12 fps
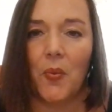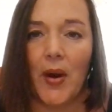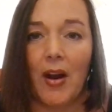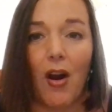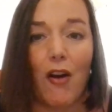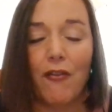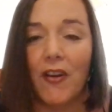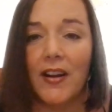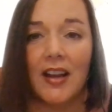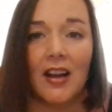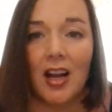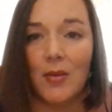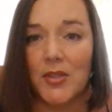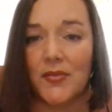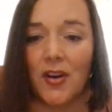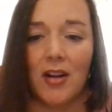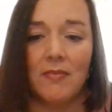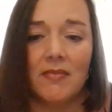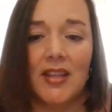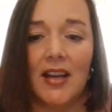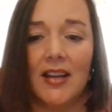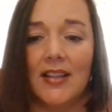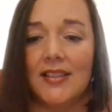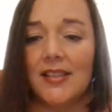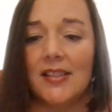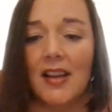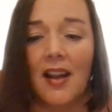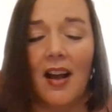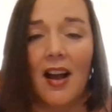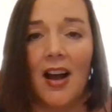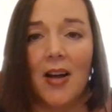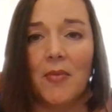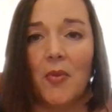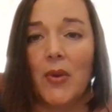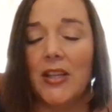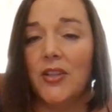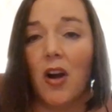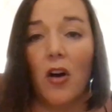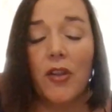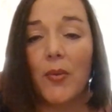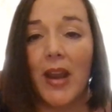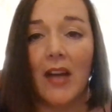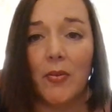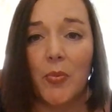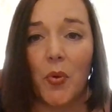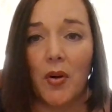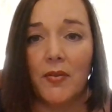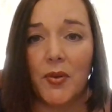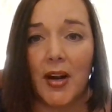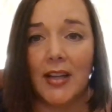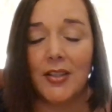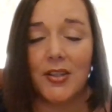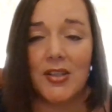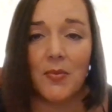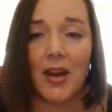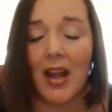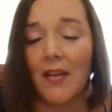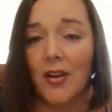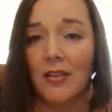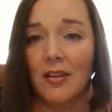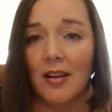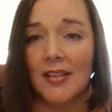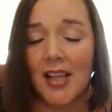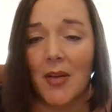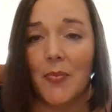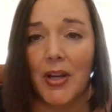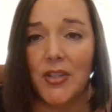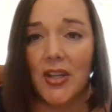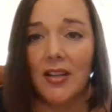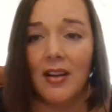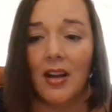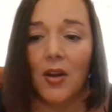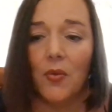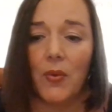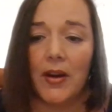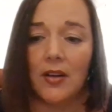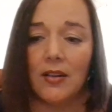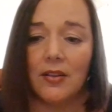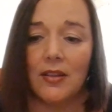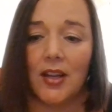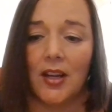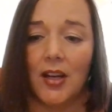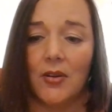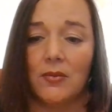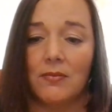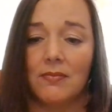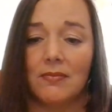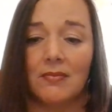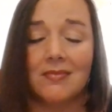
where our funding comes from, that it's, um, we, although we have a board of directors and we have a, a set budget, we're, you know,